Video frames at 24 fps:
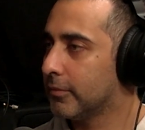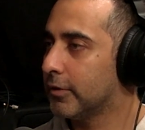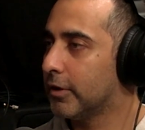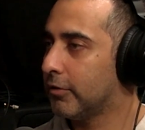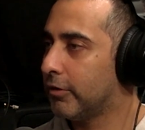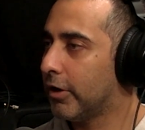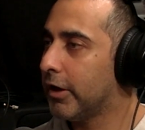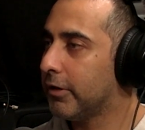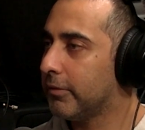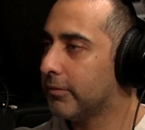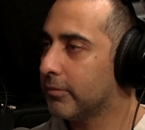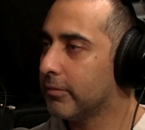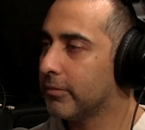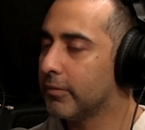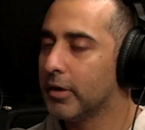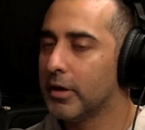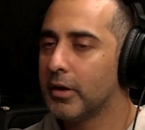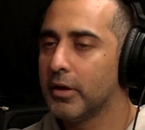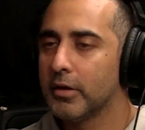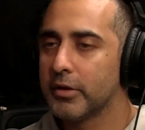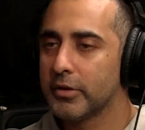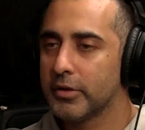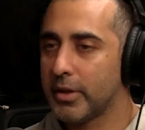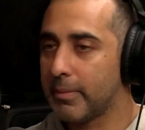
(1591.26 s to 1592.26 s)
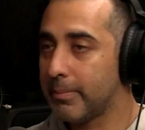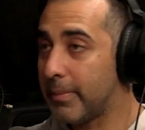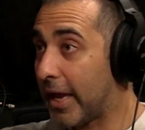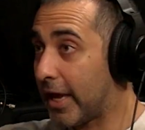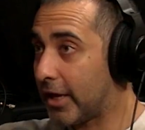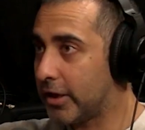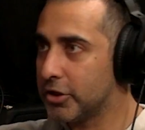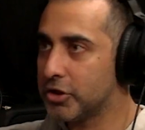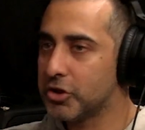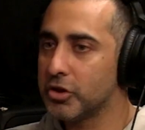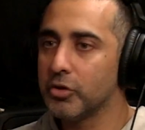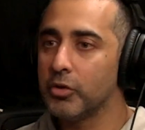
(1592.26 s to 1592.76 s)
right? They
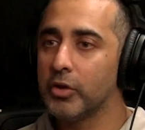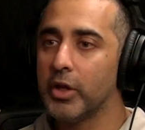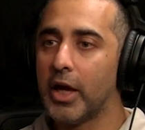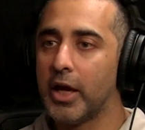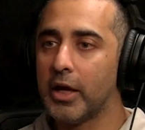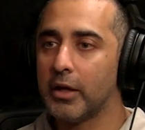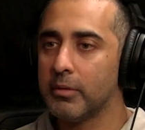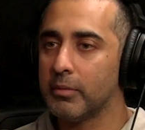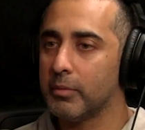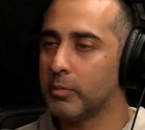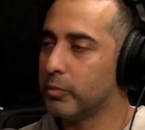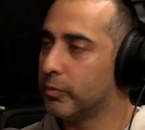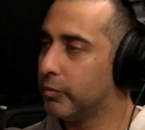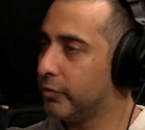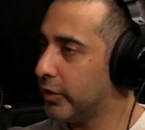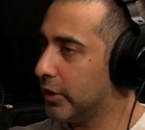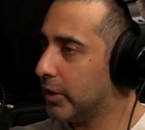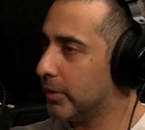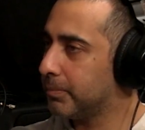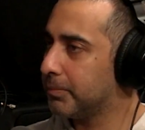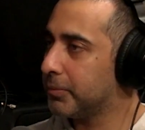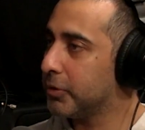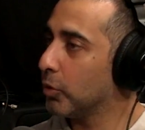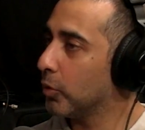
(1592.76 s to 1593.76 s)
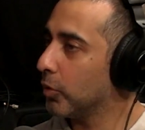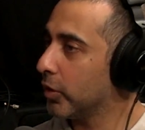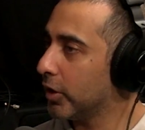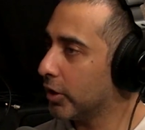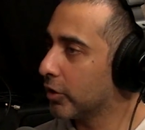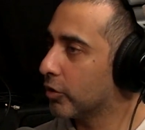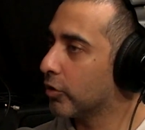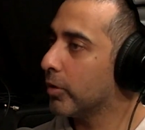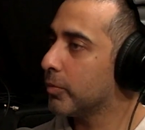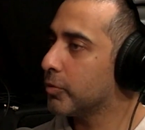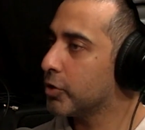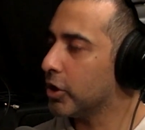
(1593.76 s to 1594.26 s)
managed to do that via pure
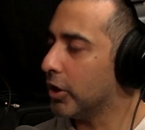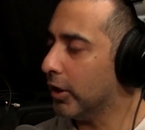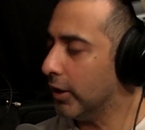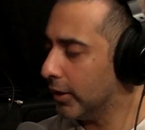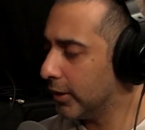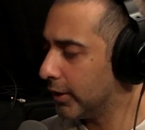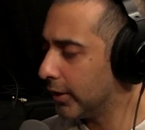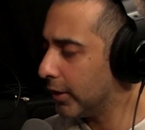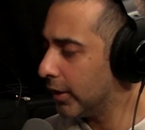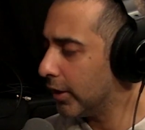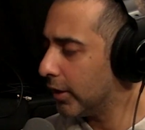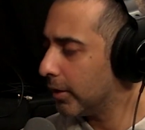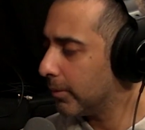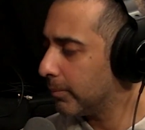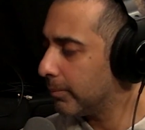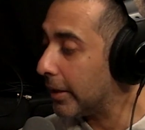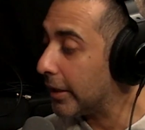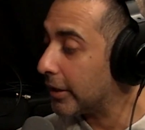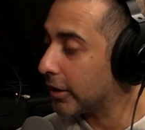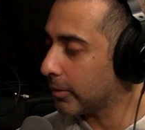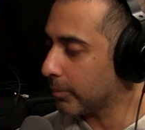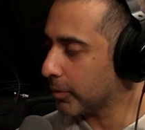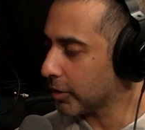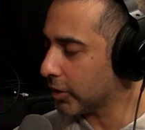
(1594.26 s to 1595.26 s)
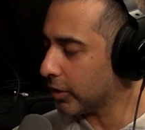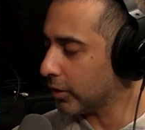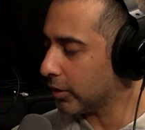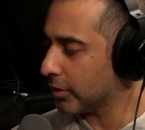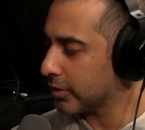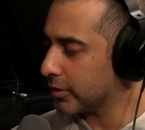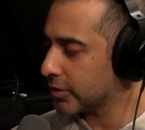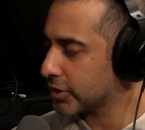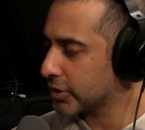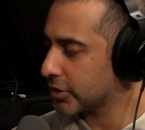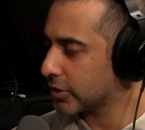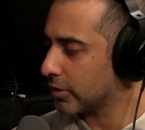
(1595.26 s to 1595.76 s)
encryption, mainly
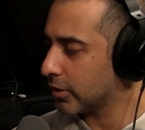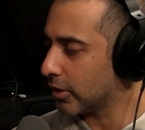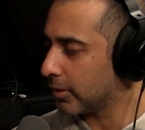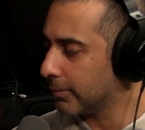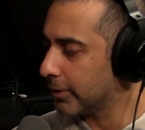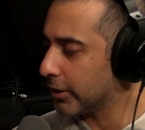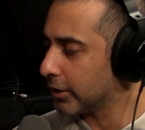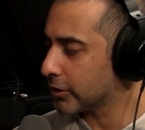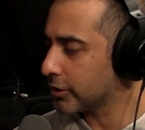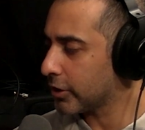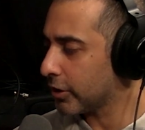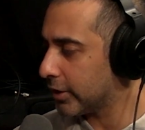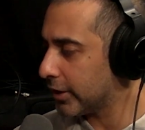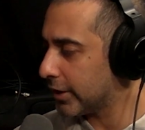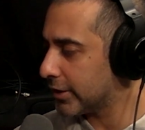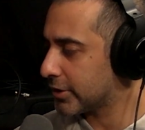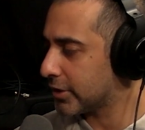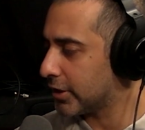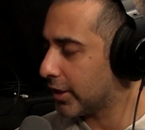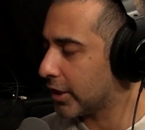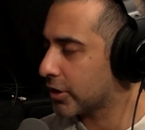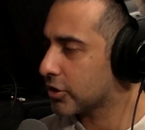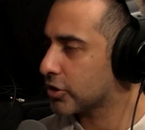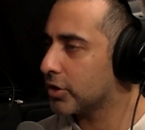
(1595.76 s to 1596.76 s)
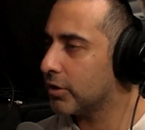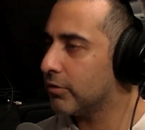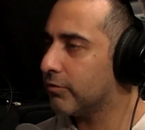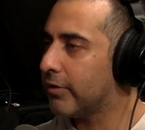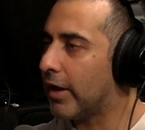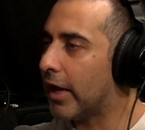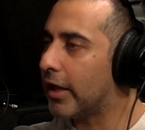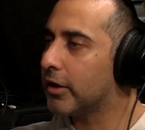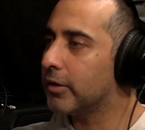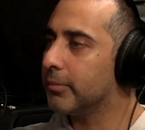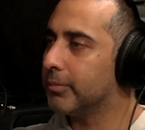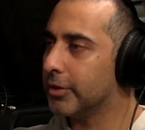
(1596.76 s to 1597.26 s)
because a military isn't actually
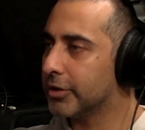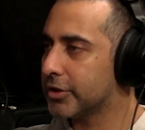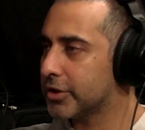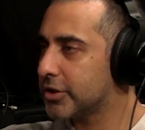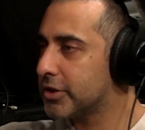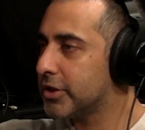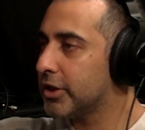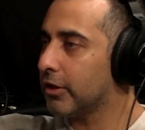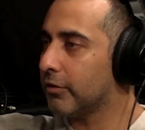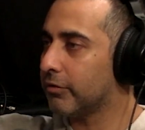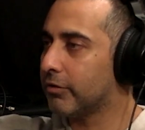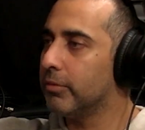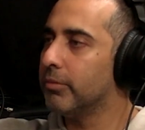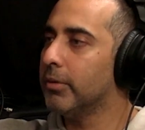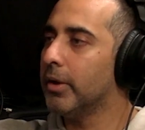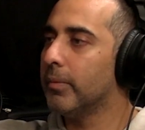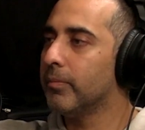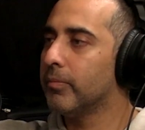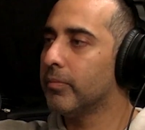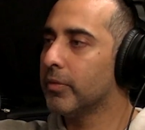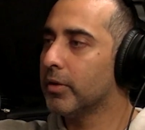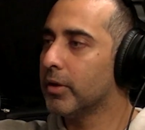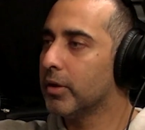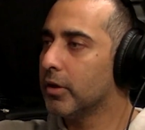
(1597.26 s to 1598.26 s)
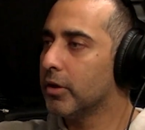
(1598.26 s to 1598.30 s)
valuable to steal from them.